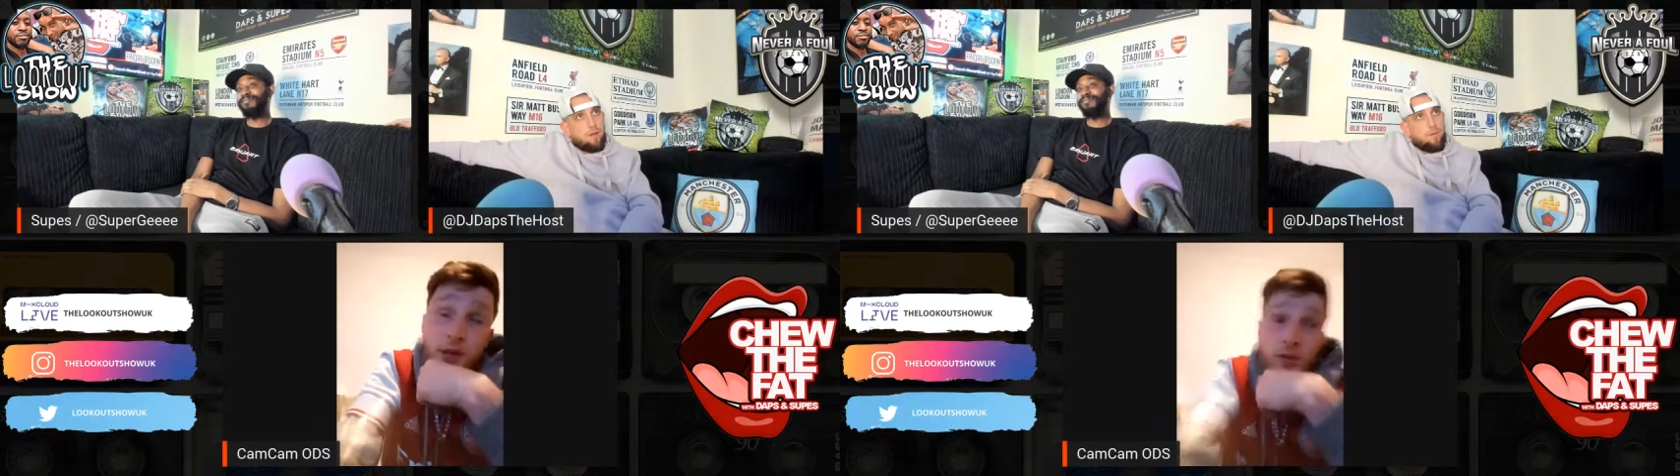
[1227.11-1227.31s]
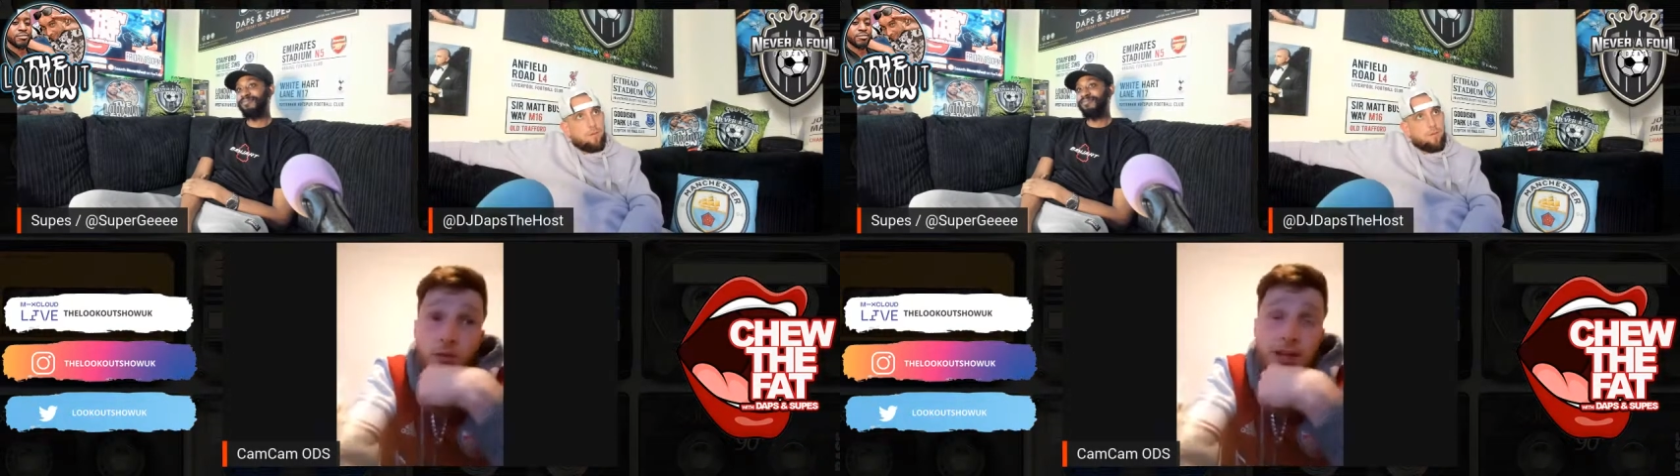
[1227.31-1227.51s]

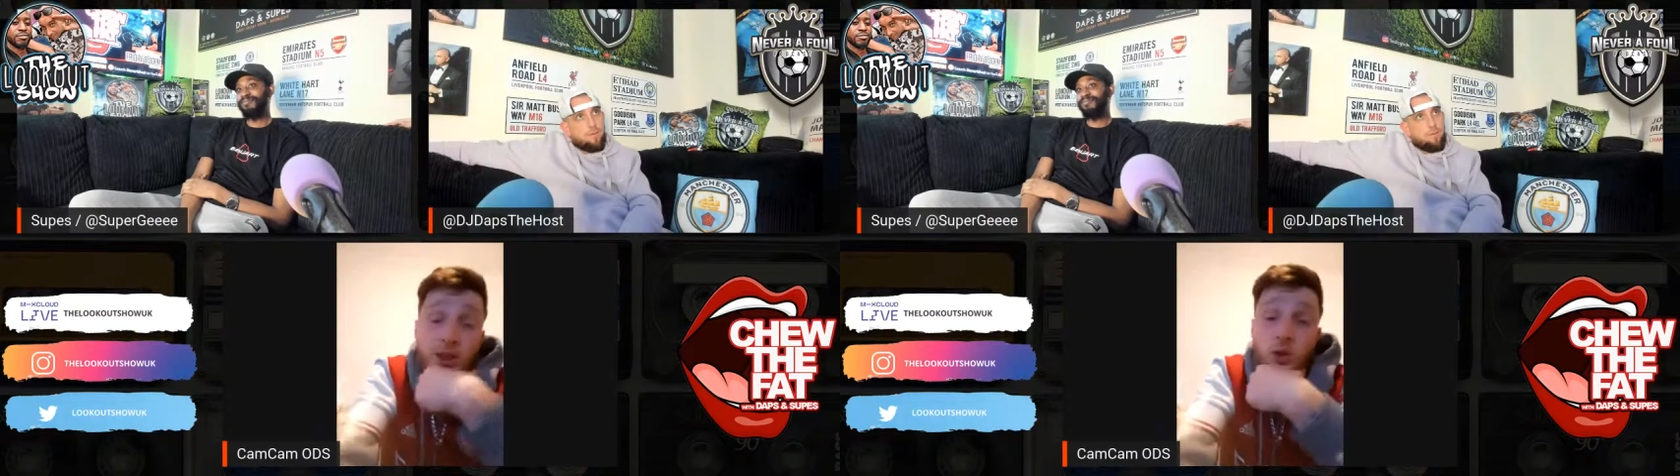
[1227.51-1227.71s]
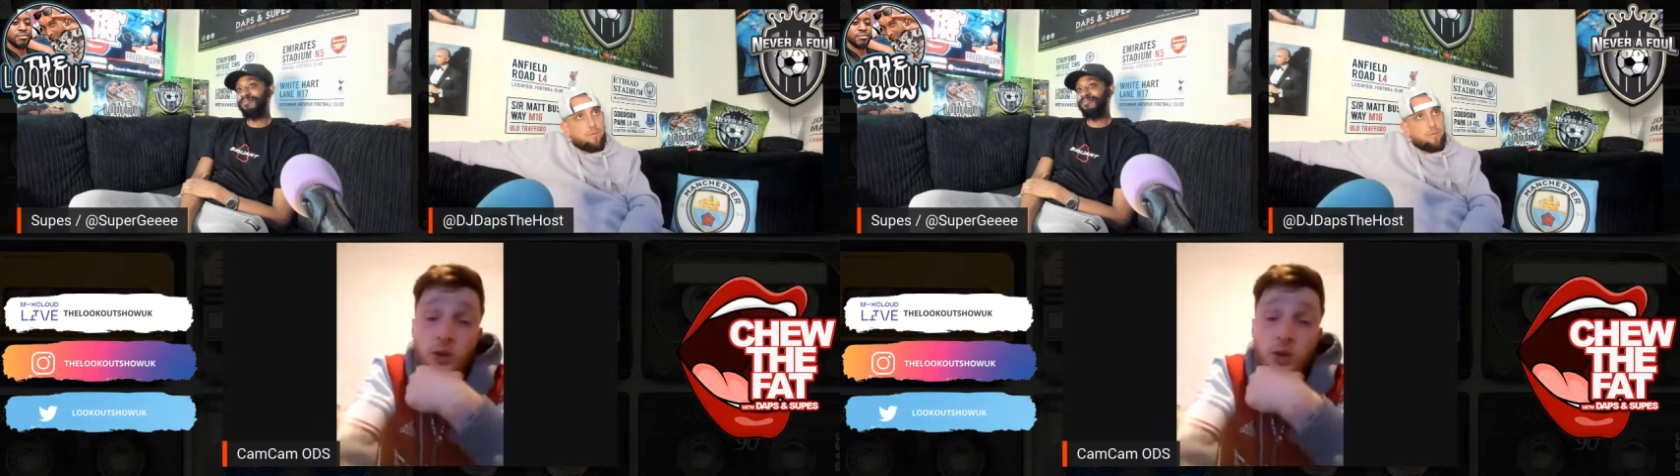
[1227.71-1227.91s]
So by
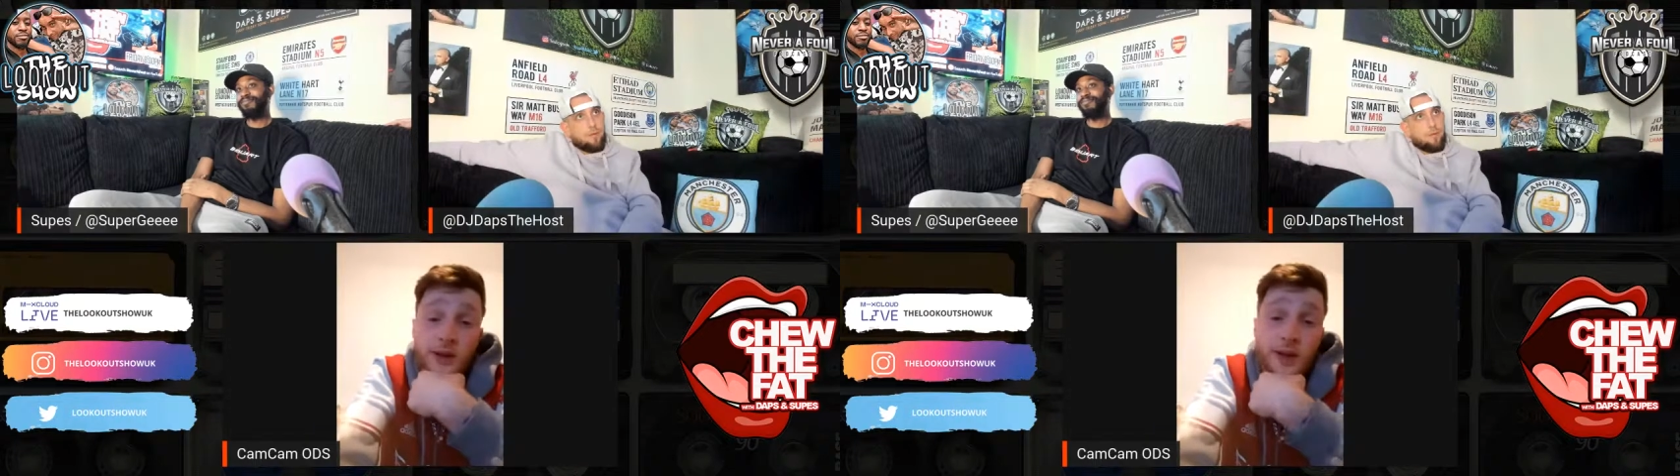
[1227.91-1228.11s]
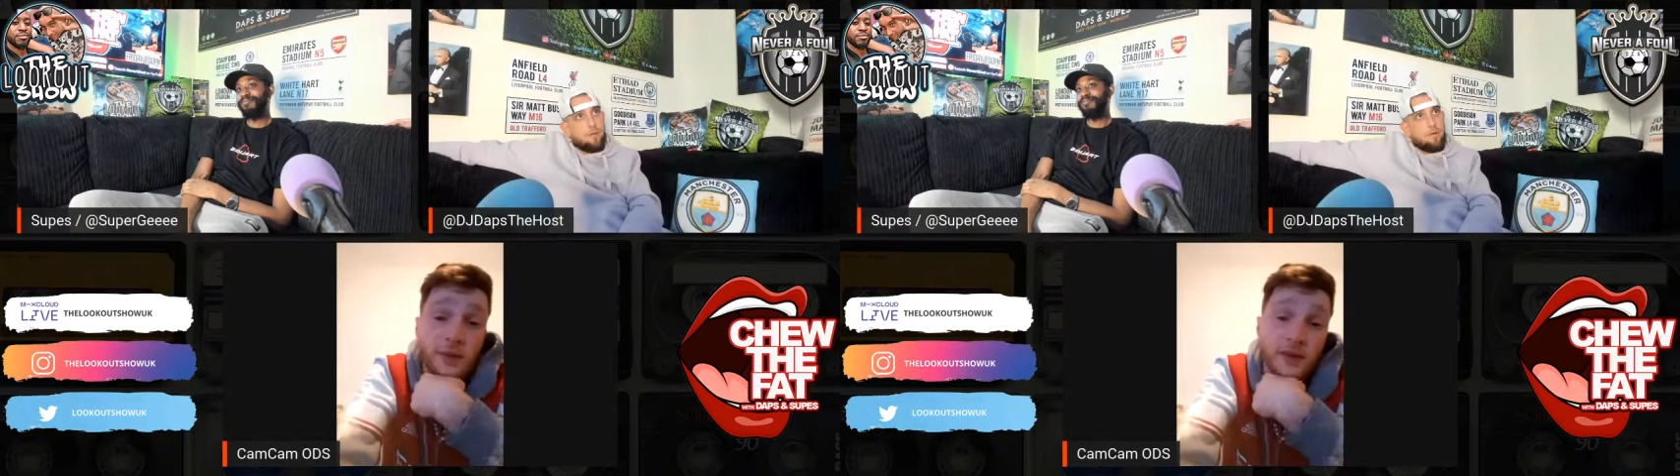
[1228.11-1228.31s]
June, I'm
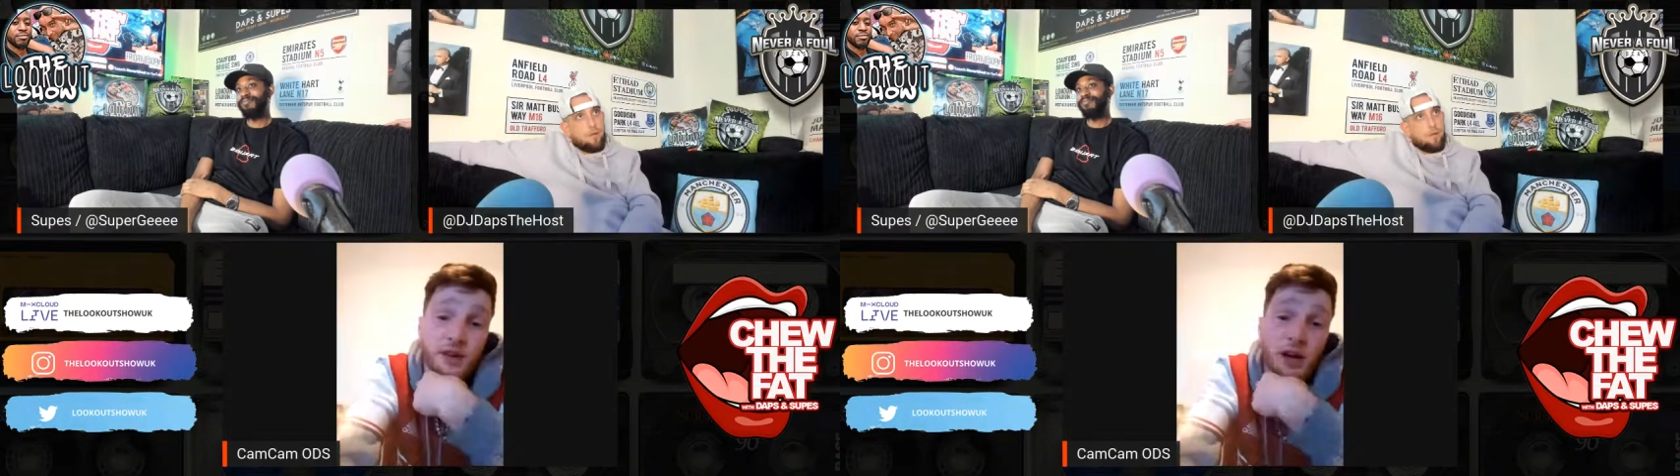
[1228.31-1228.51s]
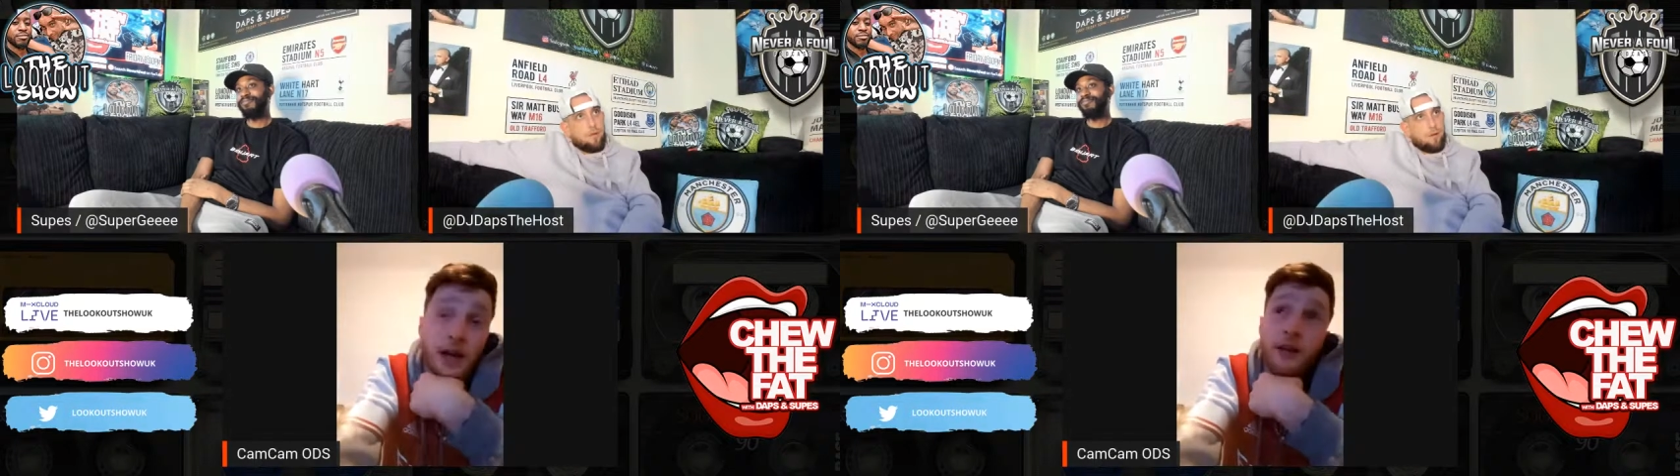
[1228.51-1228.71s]
gonna be
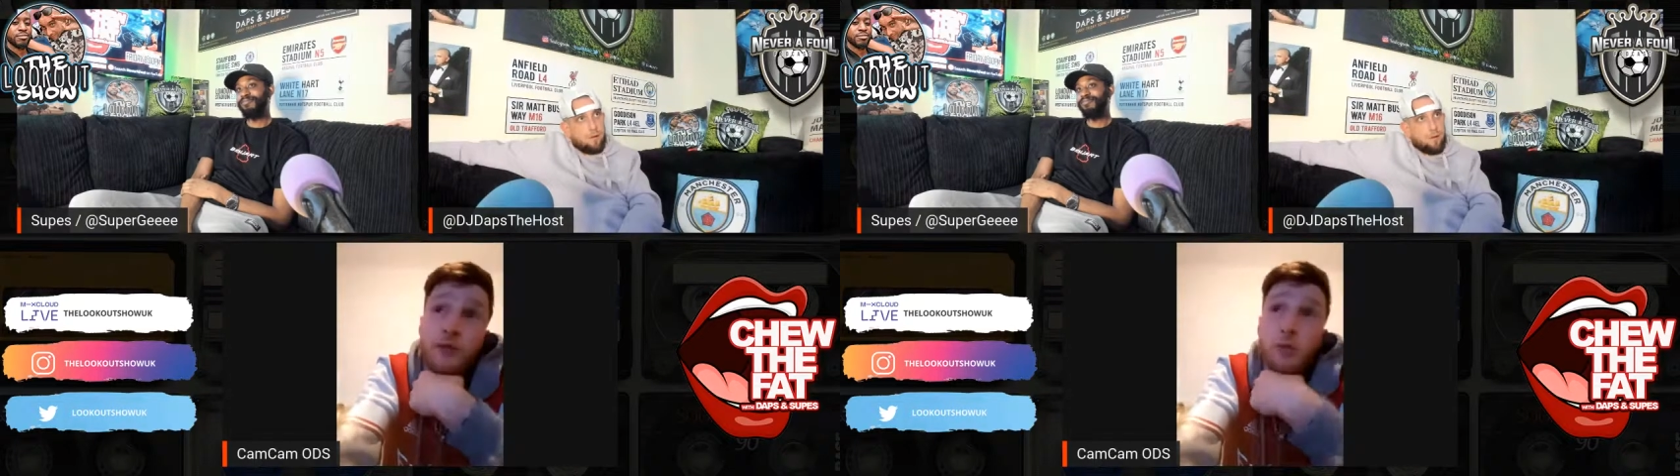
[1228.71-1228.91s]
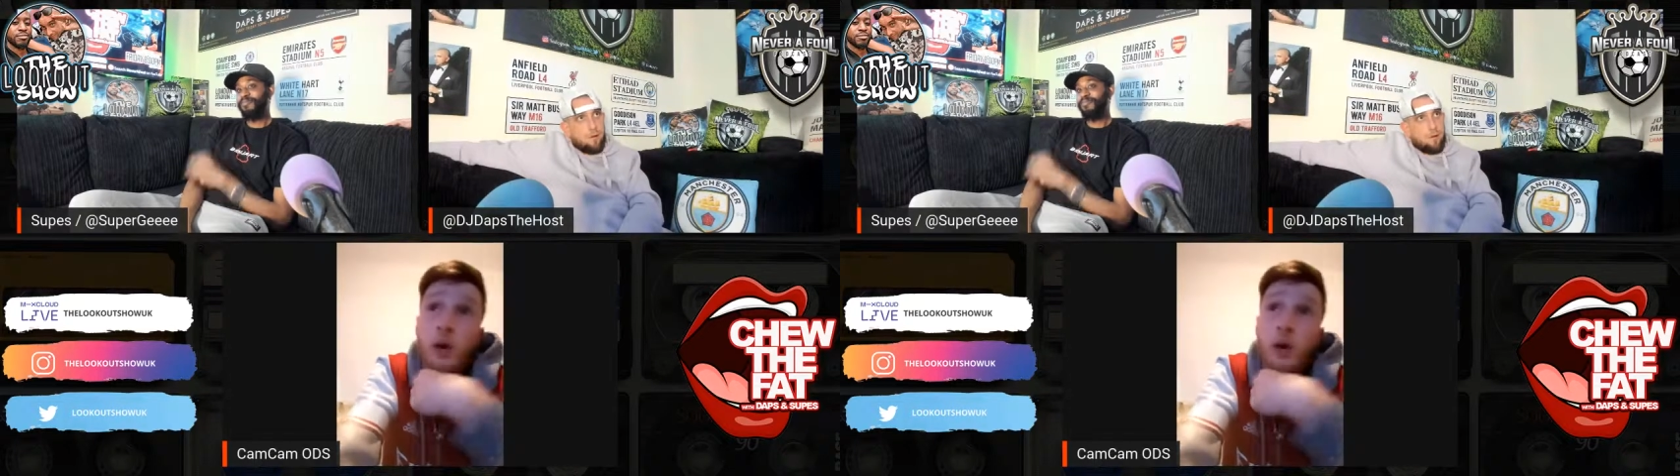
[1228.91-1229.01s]
starting